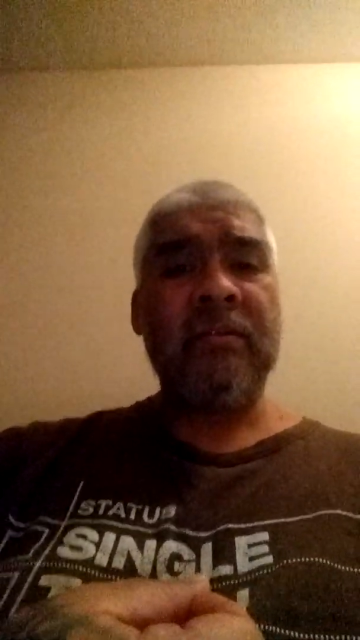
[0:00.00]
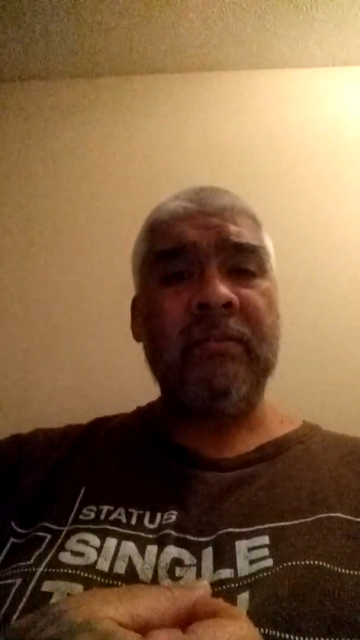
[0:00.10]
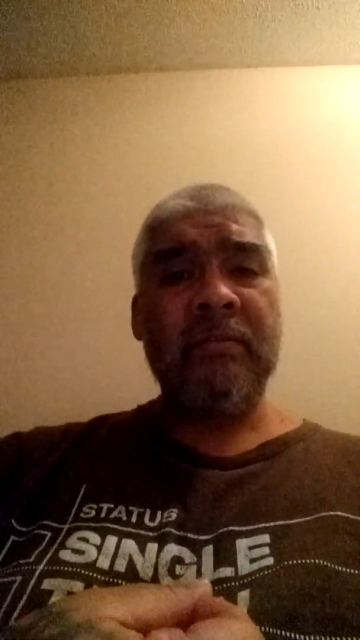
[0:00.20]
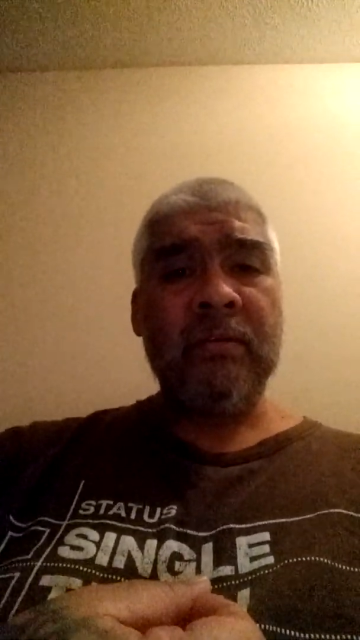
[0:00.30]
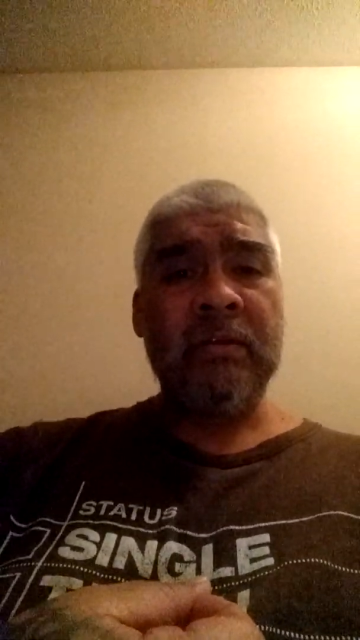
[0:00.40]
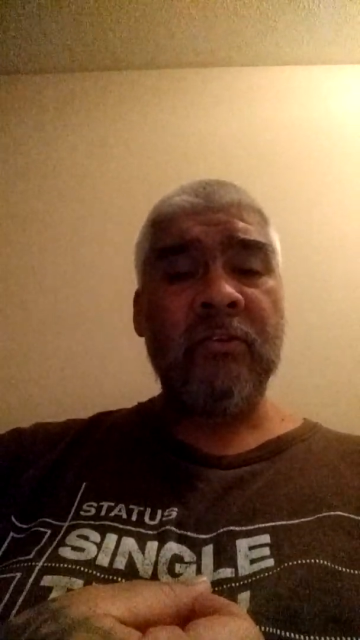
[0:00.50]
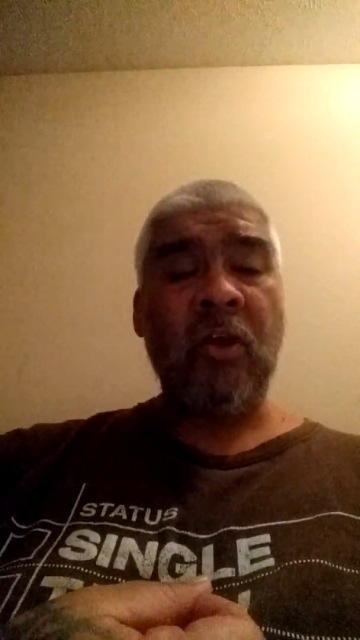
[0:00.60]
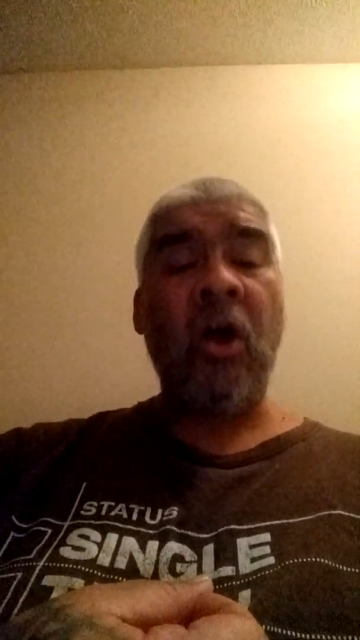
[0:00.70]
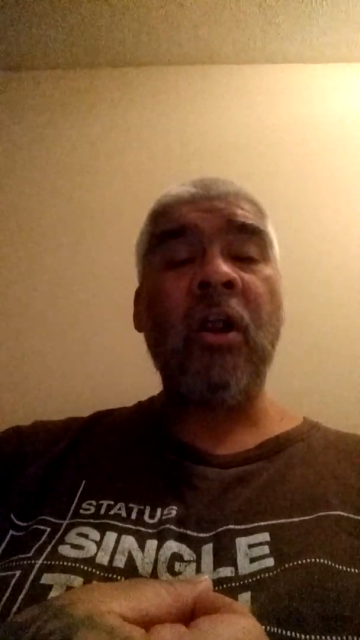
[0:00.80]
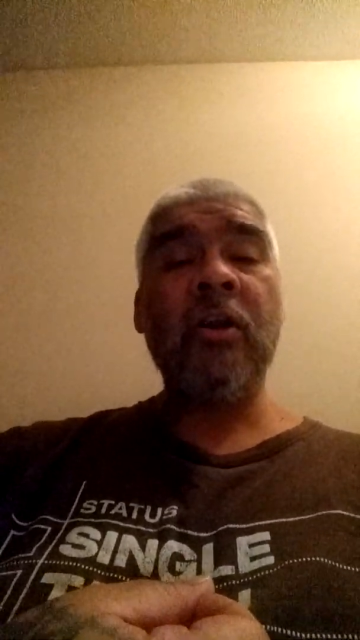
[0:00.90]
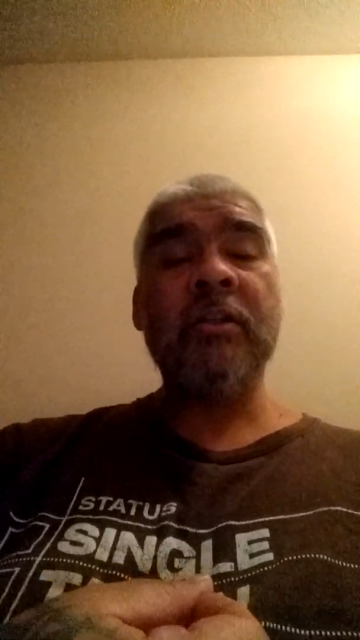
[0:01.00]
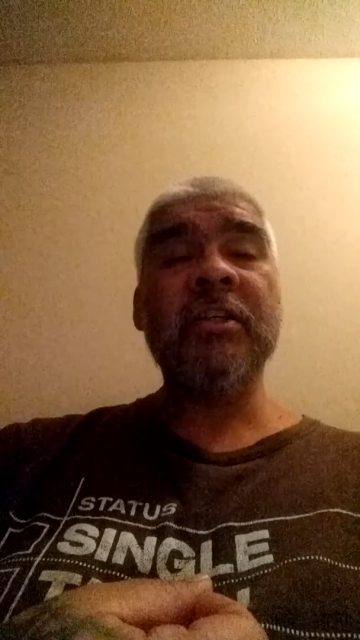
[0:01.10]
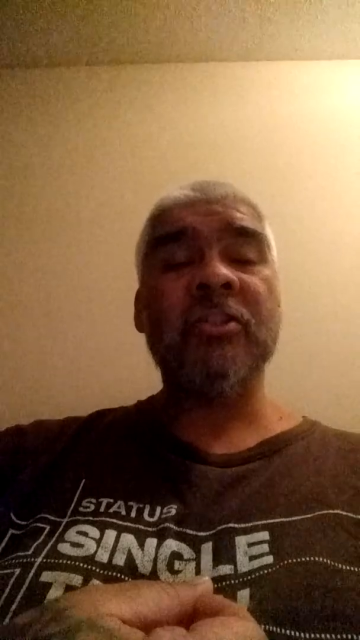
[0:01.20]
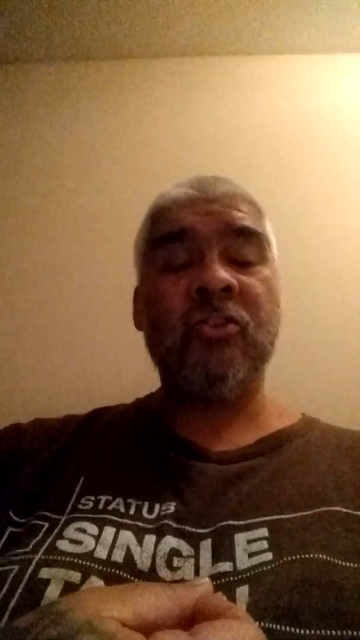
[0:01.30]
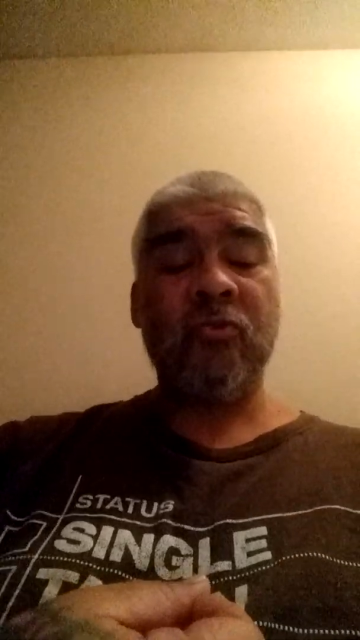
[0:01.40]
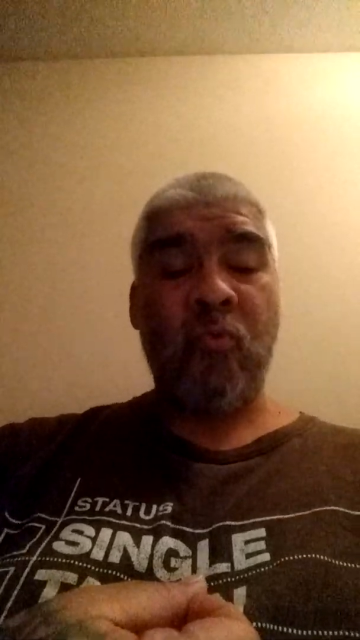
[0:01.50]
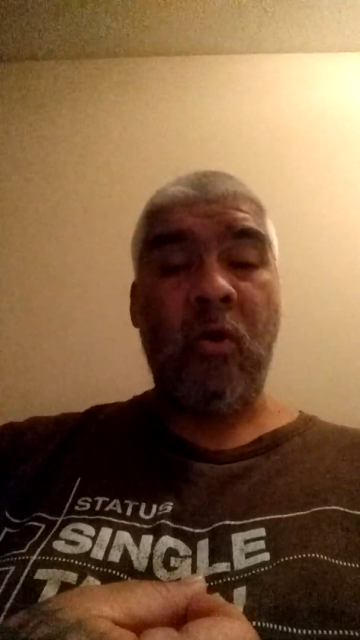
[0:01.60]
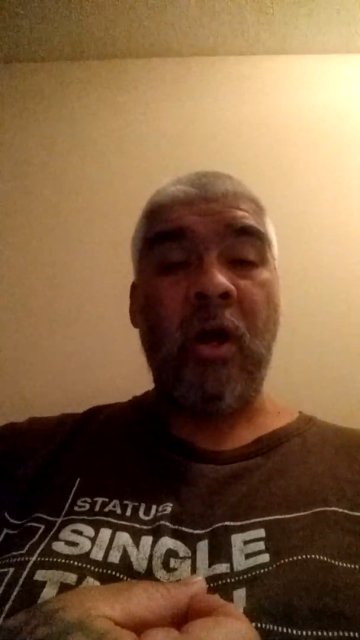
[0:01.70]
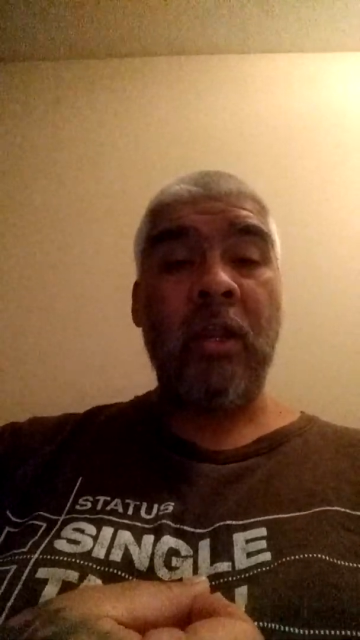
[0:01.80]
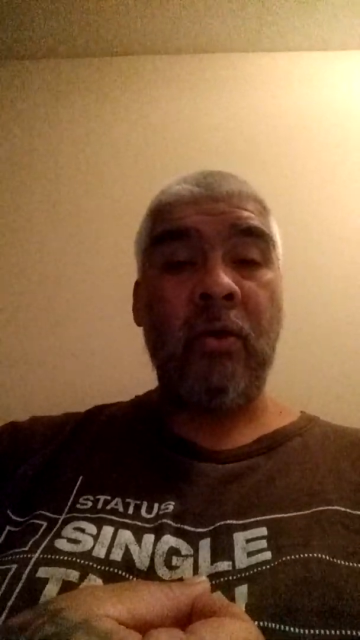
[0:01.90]
It's it's hard to
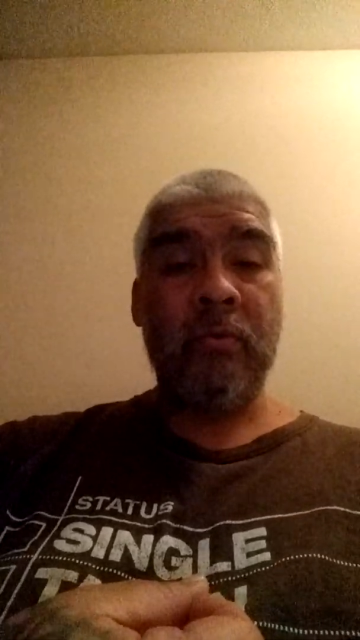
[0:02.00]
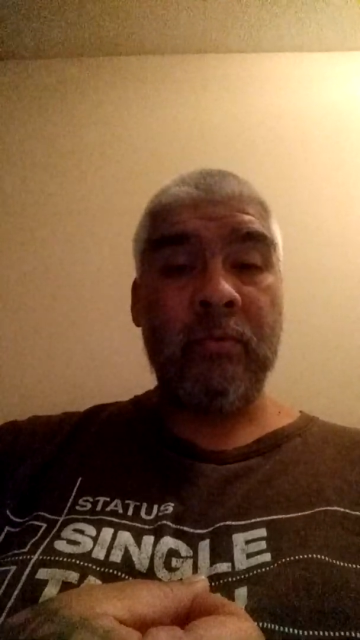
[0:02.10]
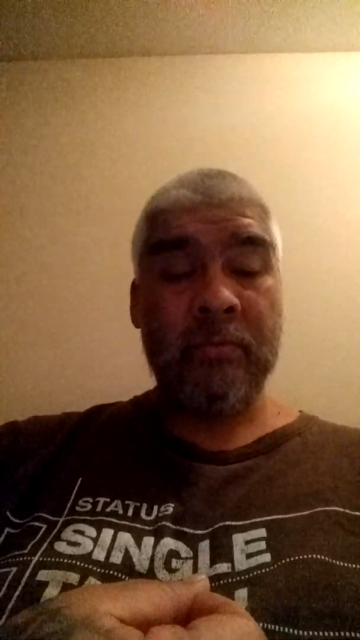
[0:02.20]
swallow.